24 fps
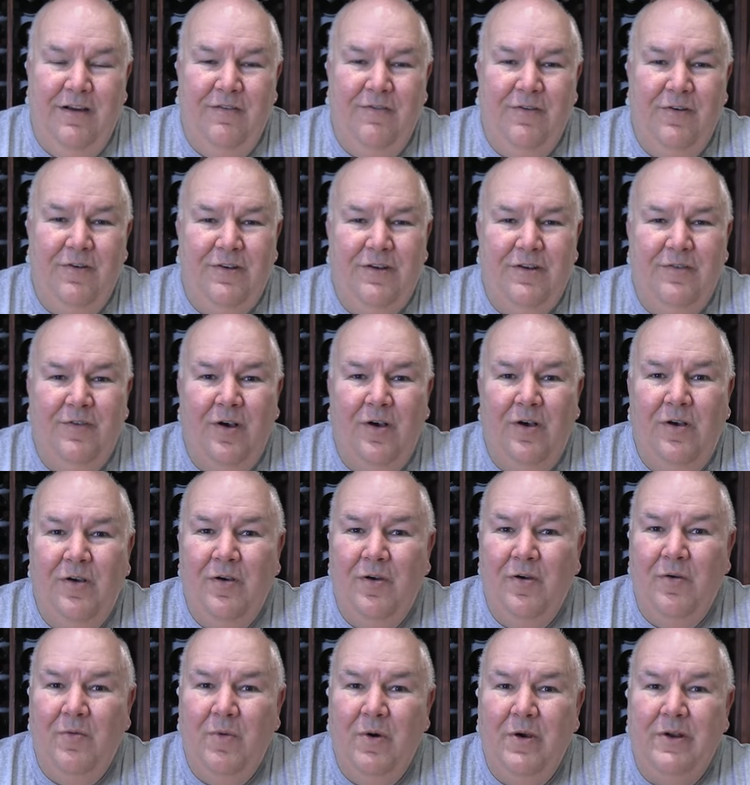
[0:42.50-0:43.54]
First of
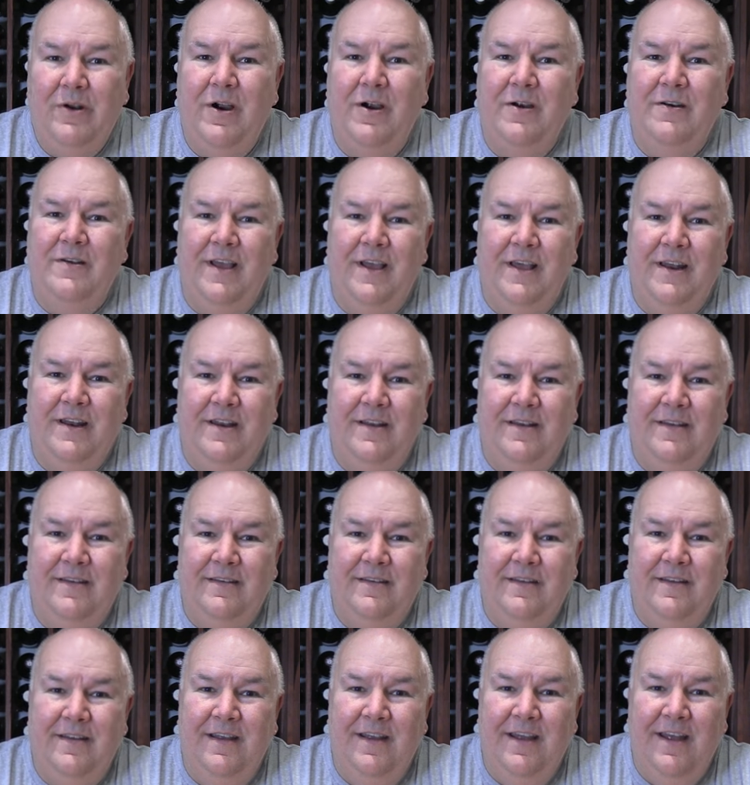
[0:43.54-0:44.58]
all, what are
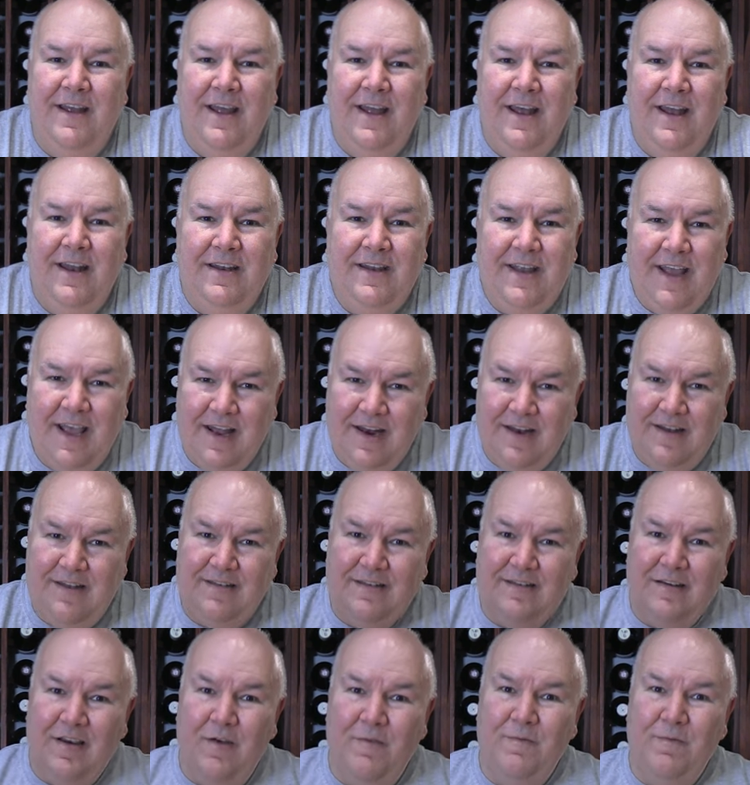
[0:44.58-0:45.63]
tannins?
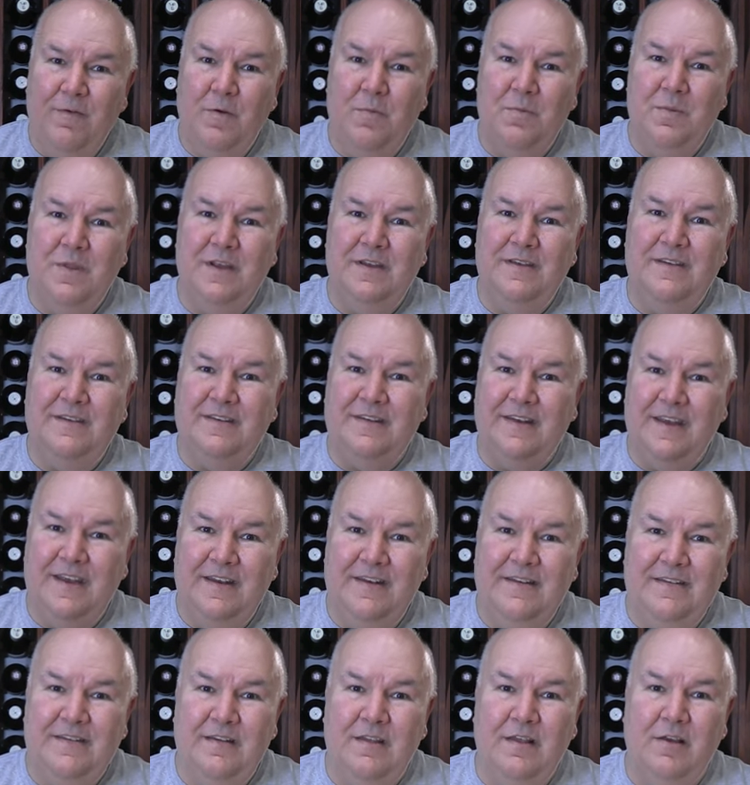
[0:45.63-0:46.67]
Tannins come from the
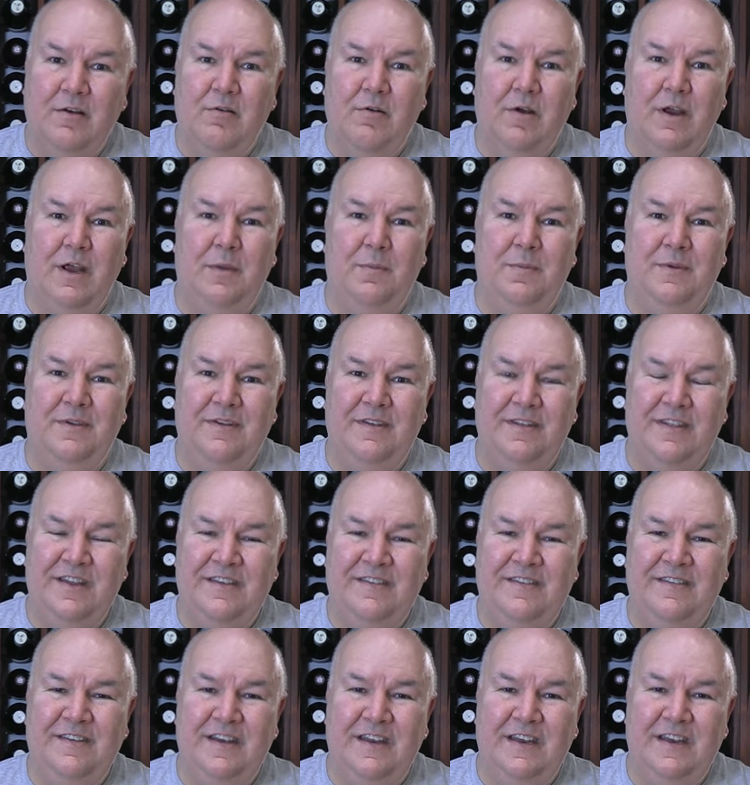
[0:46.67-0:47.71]
skins of the grapes, the
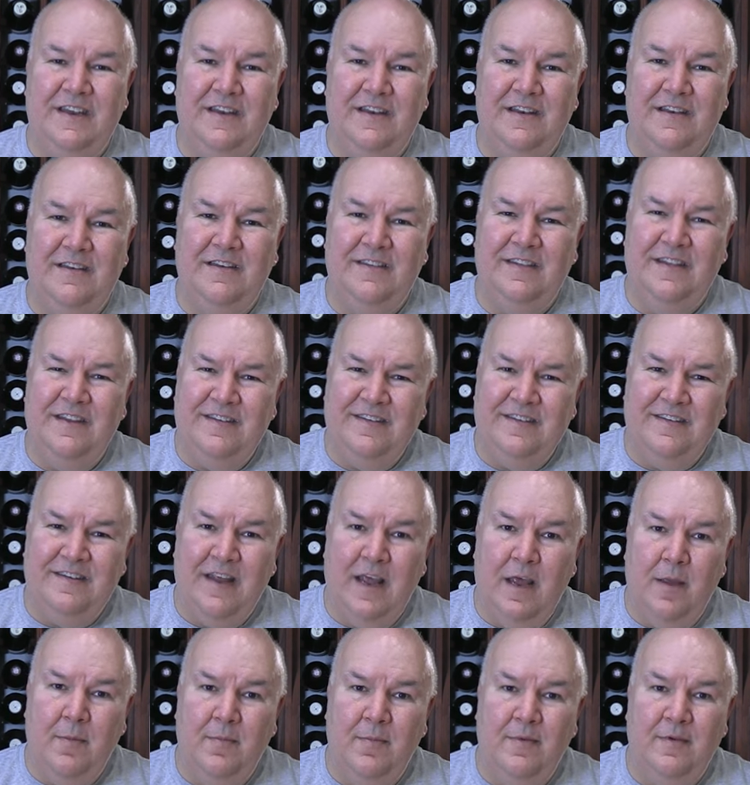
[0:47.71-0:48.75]
seeds, the
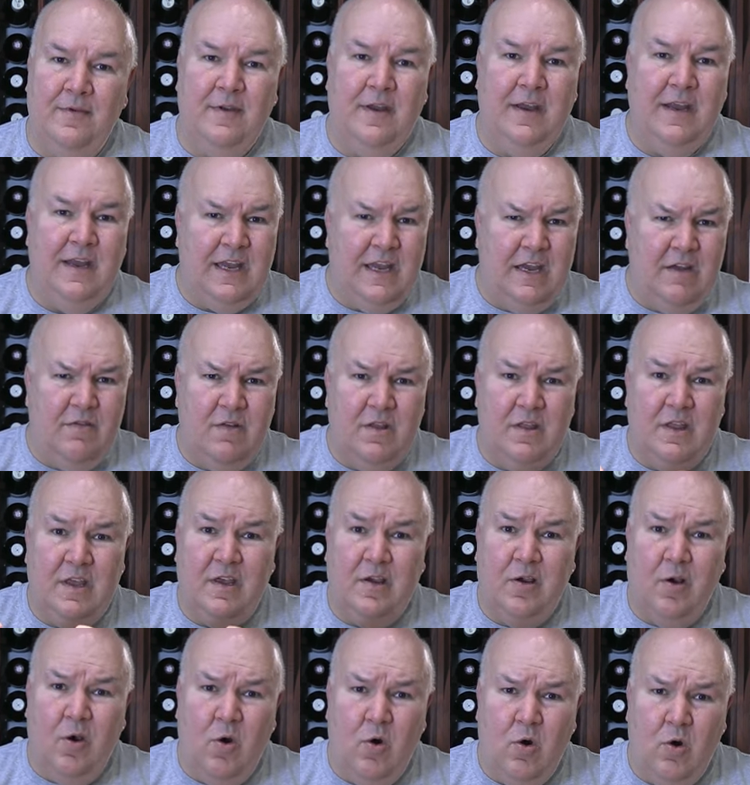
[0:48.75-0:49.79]
stems, even
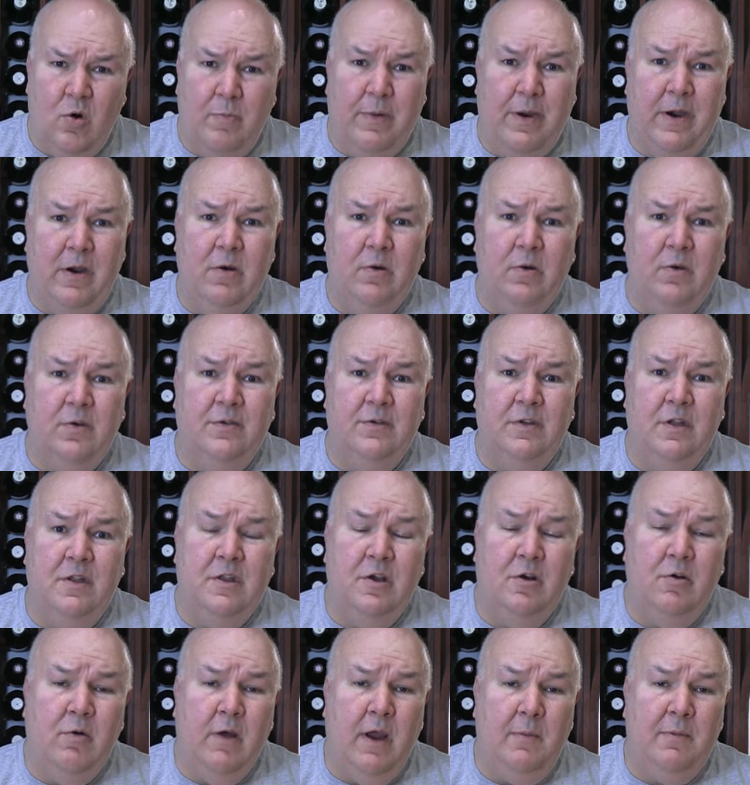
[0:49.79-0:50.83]
the oak barrels that
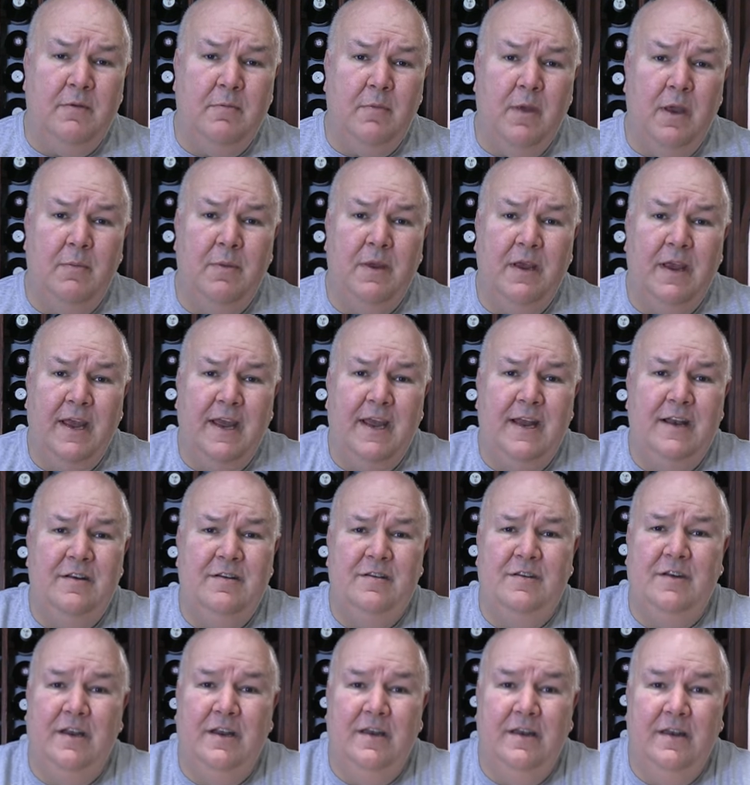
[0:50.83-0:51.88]
the grapes may be
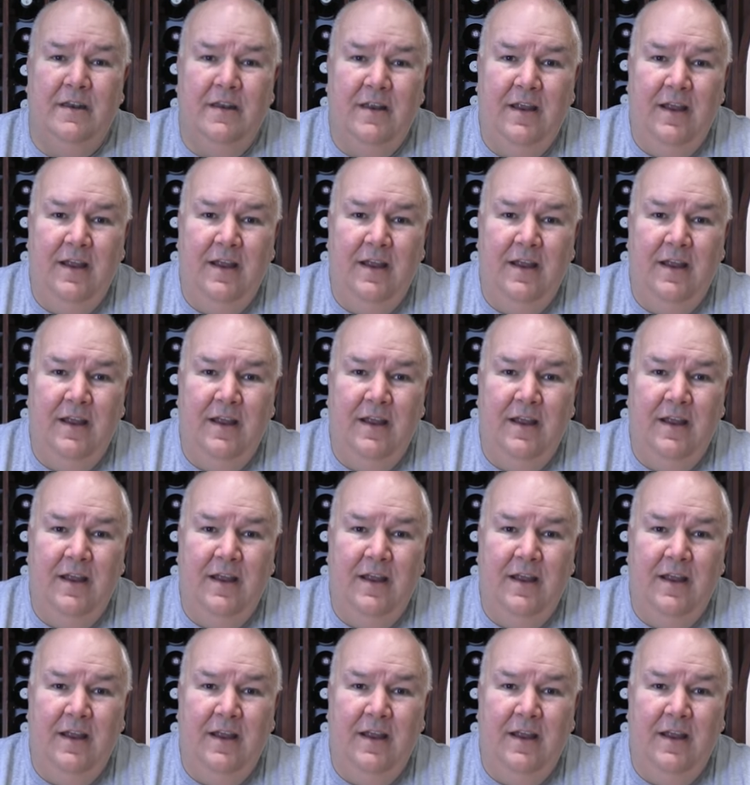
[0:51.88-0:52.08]
aged in.